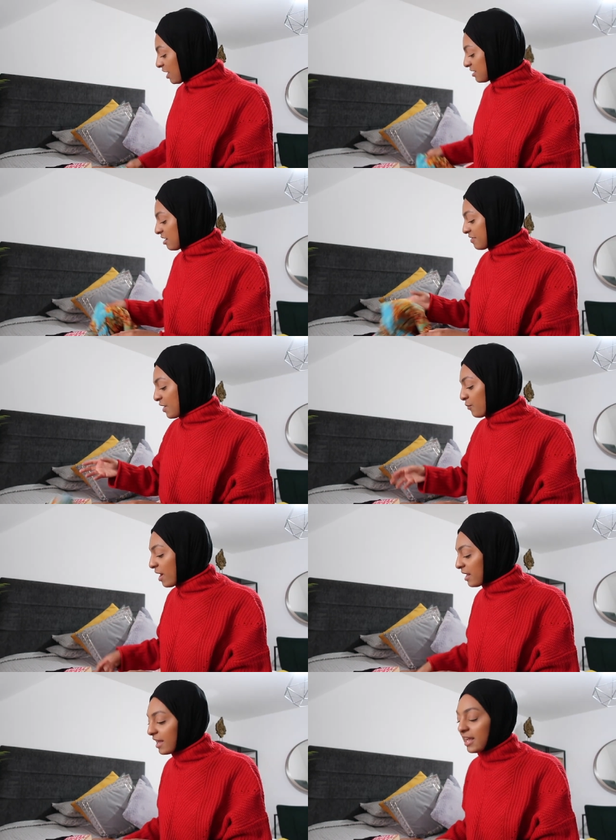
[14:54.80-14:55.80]
Ryder, there
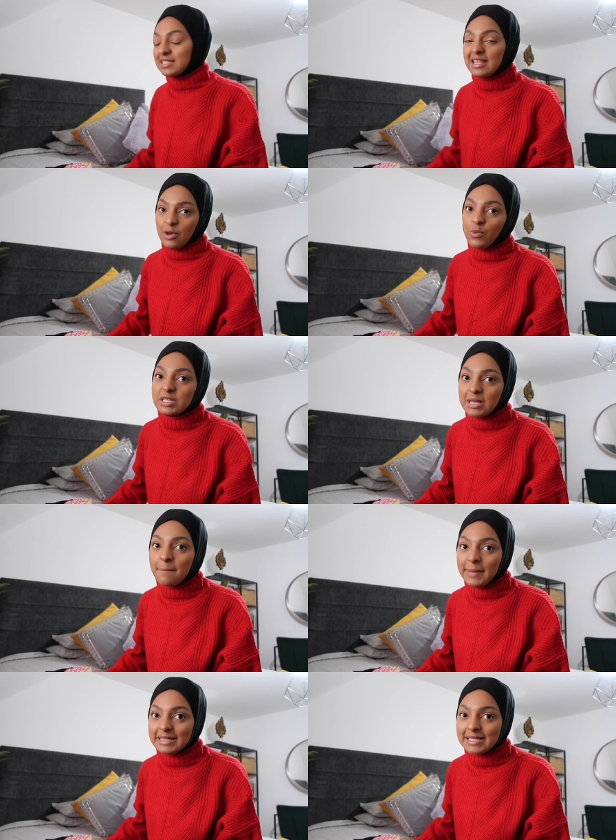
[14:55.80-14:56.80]
were, like I said, there were
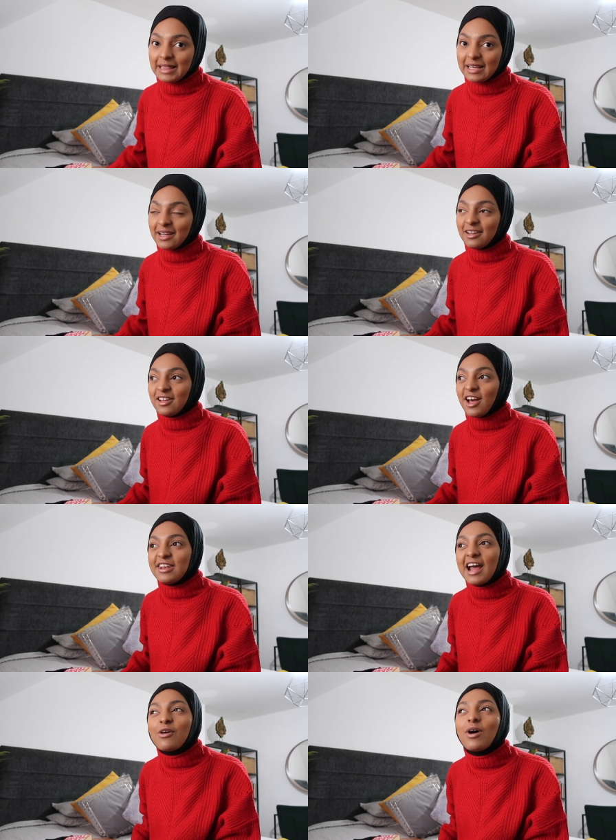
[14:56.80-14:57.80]
some bits in there,
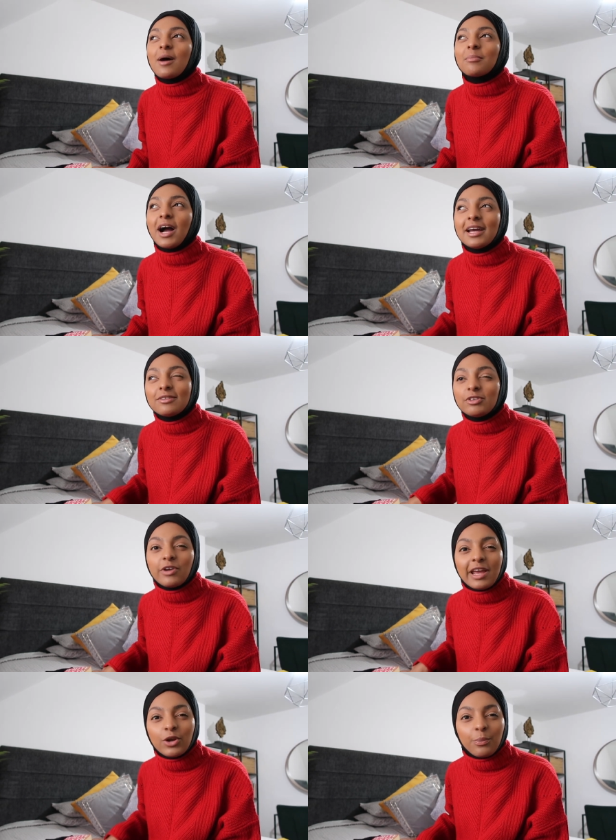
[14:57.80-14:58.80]
and now I'm kind of
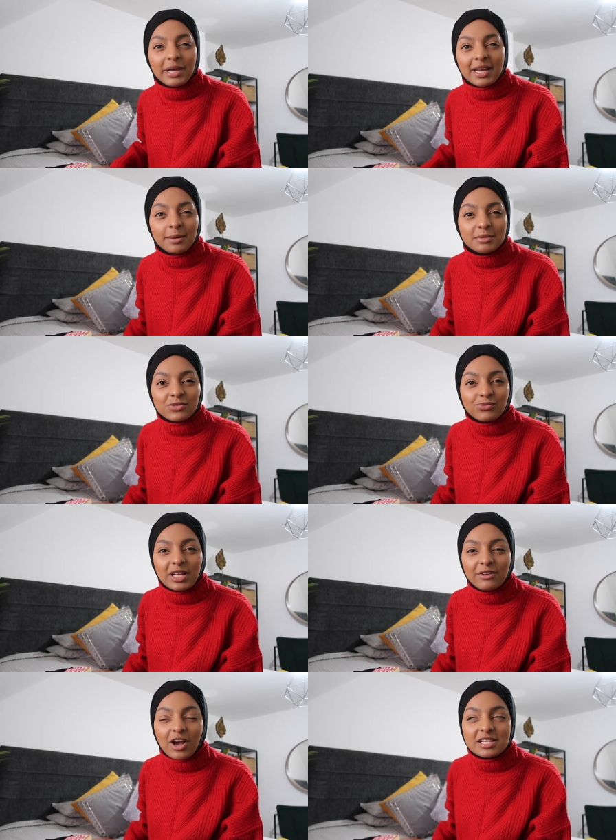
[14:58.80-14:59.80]
regretting not picking up this
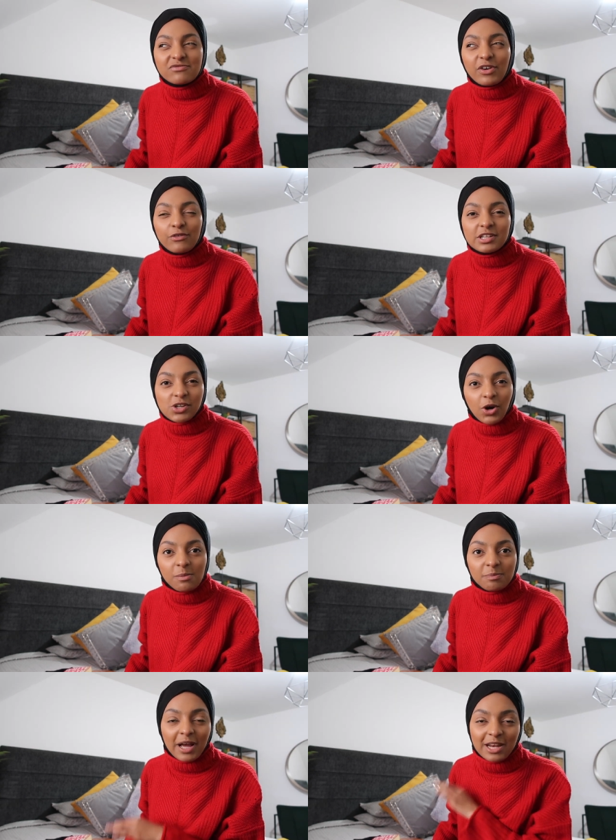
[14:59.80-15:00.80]
really nice velvet top, but